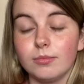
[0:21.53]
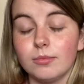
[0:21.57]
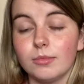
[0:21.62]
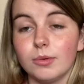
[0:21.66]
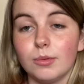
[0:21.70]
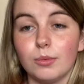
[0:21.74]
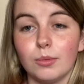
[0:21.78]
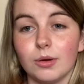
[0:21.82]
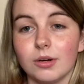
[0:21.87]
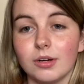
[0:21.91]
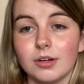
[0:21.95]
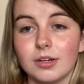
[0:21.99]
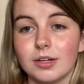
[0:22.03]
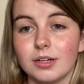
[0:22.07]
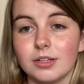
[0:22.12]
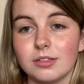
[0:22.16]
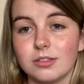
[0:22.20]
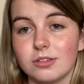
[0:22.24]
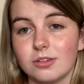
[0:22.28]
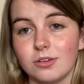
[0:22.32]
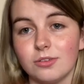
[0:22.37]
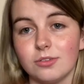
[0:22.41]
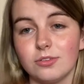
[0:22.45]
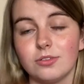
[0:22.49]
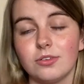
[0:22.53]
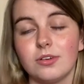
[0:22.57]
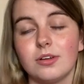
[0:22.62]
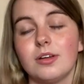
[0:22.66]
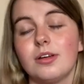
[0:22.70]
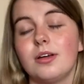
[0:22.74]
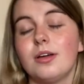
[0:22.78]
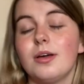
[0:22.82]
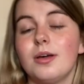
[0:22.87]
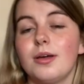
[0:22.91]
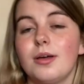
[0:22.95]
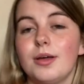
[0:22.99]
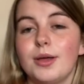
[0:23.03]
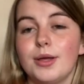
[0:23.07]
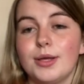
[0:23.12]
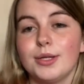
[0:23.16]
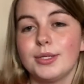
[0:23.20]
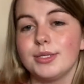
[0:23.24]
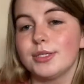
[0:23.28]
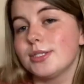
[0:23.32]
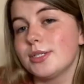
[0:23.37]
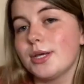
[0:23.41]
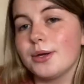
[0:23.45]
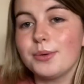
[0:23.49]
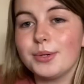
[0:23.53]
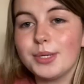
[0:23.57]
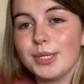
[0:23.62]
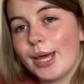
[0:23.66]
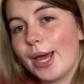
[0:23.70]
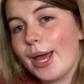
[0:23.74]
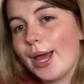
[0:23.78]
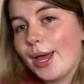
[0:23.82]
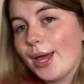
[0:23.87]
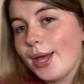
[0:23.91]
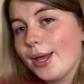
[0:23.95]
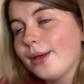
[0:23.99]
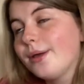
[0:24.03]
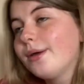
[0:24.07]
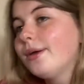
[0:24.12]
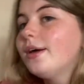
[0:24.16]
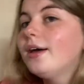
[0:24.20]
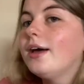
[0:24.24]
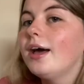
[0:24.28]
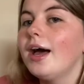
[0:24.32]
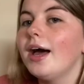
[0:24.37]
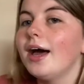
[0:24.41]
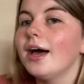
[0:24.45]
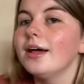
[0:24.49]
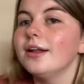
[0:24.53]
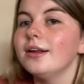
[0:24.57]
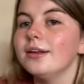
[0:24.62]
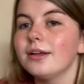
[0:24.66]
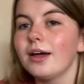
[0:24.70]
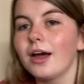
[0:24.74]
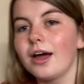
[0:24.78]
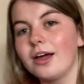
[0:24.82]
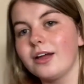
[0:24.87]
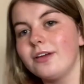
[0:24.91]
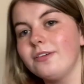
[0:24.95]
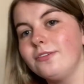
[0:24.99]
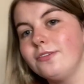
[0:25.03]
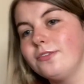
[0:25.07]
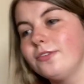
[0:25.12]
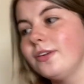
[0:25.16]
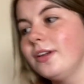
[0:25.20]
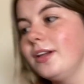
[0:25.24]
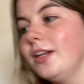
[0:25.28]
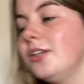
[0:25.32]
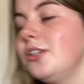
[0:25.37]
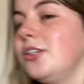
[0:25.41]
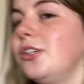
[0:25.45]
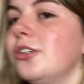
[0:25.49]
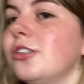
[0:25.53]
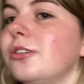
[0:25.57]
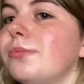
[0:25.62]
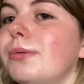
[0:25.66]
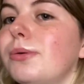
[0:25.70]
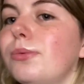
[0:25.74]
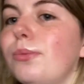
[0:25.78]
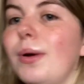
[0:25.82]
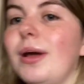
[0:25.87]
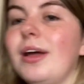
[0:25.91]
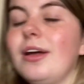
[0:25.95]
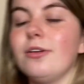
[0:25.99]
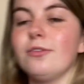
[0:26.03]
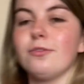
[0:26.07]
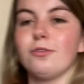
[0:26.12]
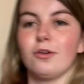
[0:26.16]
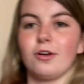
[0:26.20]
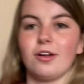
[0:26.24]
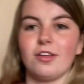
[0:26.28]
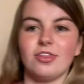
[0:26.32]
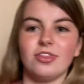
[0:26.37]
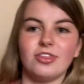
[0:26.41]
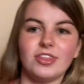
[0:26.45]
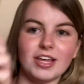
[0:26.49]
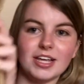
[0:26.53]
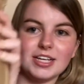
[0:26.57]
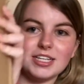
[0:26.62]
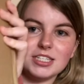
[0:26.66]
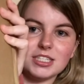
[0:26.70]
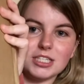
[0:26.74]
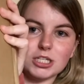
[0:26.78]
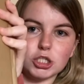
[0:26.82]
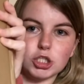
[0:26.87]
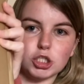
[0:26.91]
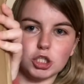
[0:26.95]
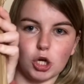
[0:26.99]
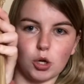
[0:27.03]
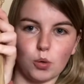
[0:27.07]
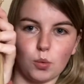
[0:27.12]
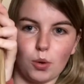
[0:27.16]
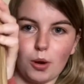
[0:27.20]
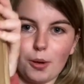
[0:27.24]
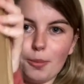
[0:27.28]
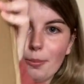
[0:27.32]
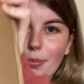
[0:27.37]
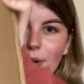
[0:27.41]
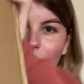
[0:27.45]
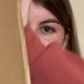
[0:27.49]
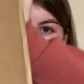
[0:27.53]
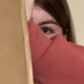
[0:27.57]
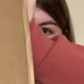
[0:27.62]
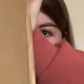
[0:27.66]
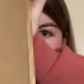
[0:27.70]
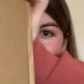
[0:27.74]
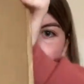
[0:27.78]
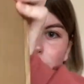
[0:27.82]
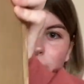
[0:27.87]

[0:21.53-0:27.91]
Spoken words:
work and stuff. So yeah, and I've literally just been waiting for this to show up. Like,